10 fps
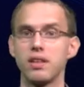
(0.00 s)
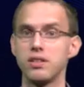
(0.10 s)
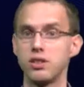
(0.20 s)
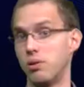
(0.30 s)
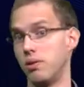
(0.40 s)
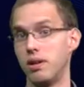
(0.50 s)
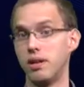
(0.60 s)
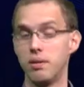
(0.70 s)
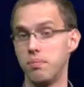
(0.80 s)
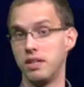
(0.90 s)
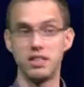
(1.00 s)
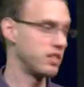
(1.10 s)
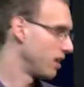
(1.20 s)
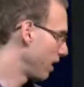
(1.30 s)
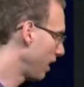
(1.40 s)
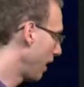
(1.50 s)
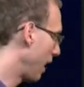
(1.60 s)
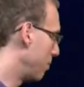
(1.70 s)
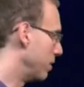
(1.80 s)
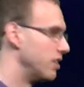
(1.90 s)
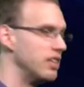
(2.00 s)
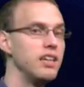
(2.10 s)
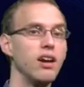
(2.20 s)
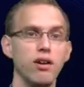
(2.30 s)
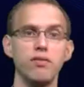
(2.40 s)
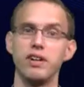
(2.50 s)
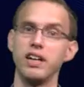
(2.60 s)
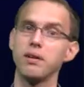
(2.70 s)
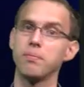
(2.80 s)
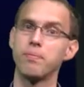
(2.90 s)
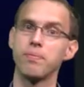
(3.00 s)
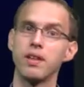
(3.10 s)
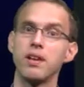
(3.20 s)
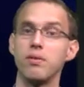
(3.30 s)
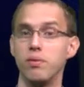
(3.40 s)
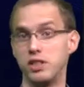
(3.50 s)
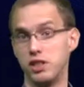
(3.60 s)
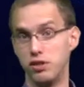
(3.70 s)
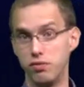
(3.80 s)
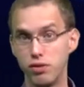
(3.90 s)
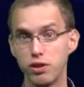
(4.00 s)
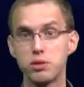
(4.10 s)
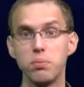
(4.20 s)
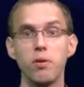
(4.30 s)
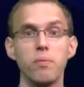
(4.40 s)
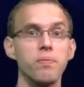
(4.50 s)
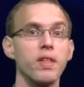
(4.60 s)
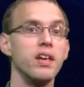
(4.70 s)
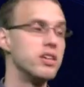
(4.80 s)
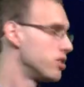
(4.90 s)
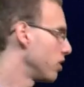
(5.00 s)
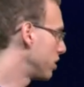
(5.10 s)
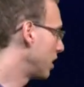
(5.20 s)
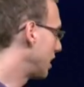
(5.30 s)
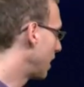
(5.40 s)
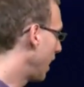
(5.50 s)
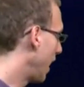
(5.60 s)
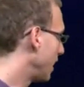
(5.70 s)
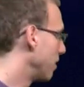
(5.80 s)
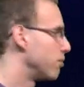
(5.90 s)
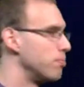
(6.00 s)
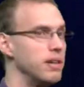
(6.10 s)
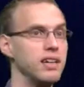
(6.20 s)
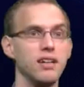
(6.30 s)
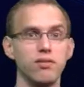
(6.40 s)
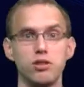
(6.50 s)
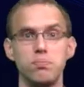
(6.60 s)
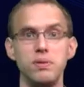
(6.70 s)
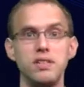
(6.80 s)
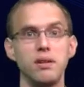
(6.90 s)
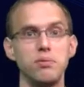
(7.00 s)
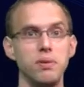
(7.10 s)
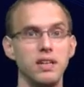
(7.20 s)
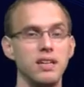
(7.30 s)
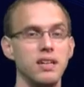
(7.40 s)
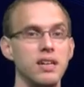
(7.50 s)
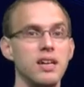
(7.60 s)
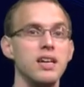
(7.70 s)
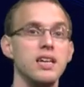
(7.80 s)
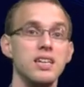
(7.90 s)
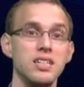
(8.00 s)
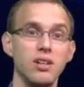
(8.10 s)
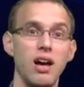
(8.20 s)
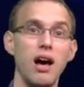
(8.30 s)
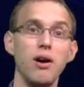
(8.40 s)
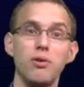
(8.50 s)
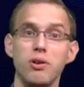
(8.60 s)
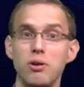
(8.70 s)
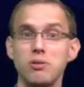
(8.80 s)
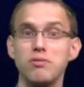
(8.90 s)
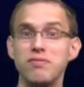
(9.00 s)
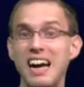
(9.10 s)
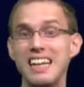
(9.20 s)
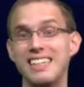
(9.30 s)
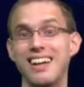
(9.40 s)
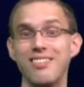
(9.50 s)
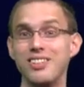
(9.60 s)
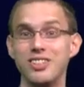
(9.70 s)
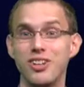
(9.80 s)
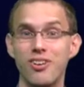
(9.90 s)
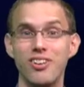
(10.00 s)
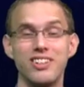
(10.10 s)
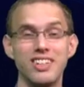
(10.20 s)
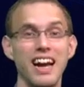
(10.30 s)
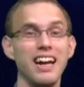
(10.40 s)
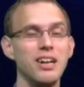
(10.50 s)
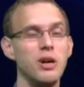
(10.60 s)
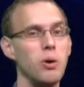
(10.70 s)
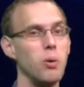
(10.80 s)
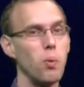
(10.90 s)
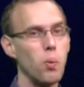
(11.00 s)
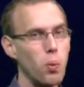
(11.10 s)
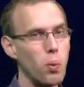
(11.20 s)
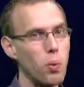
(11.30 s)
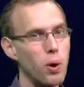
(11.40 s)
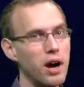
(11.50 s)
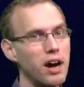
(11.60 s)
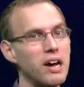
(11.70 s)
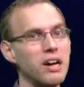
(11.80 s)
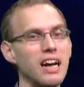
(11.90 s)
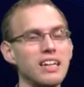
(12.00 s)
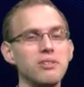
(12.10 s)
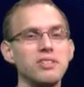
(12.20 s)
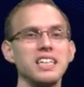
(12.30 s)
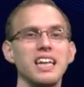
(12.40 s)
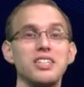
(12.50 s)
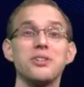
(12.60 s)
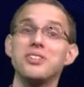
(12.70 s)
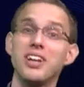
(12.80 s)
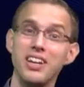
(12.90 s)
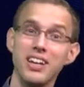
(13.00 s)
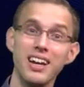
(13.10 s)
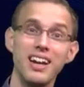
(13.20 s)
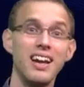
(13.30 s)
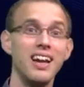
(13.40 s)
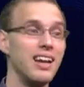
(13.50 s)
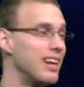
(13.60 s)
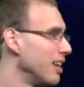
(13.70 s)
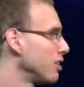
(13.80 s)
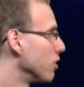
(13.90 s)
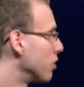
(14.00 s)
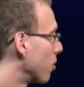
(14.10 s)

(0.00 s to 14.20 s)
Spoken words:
so matrix ABCD over here, which is invertible, such that A times P equals P times B. So how are we going to find it? Are we going to try? Well, I don't think that's a good idea. Let's just